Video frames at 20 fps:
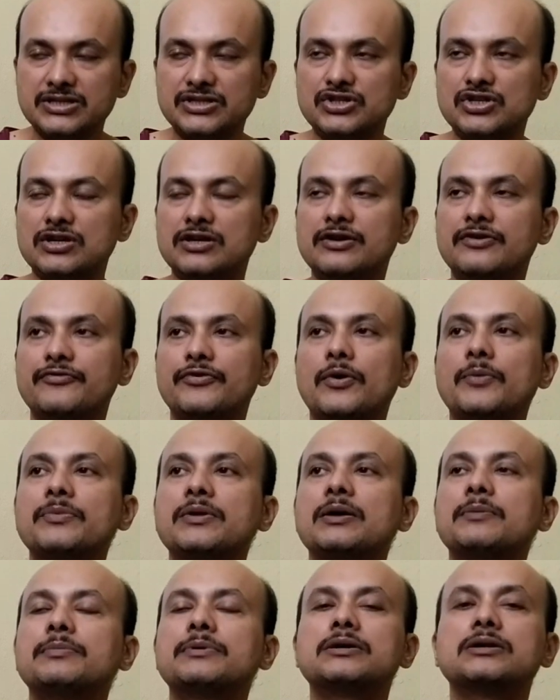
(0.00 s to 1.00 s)
So these
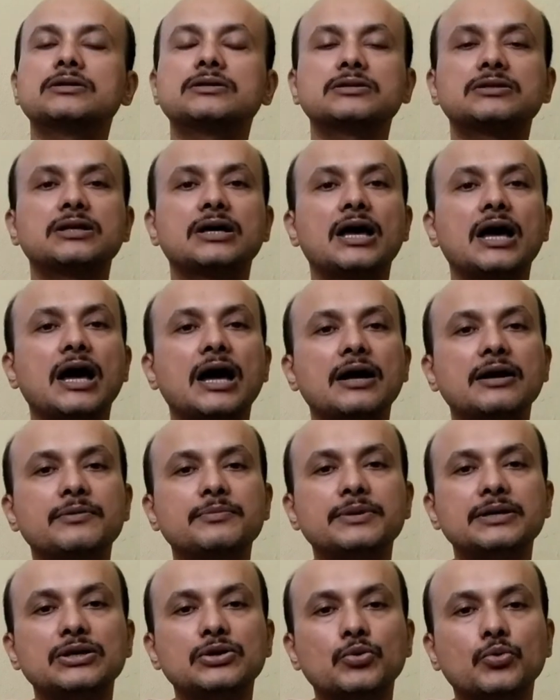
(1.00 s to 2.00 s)
children from their birth, they
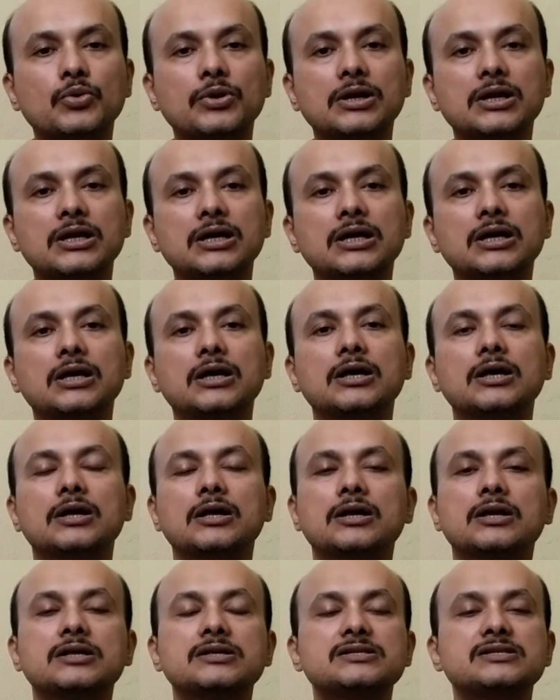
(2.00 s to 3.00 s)
had been
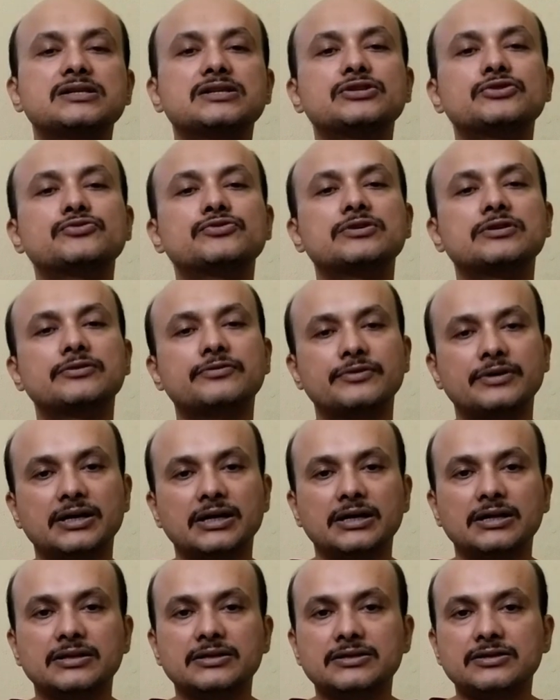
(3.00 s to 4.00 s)
only listening to
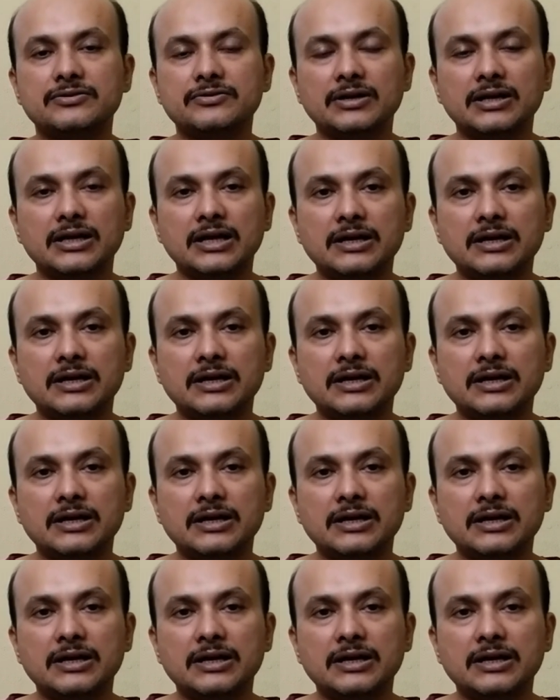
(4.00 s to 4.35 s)
the rain.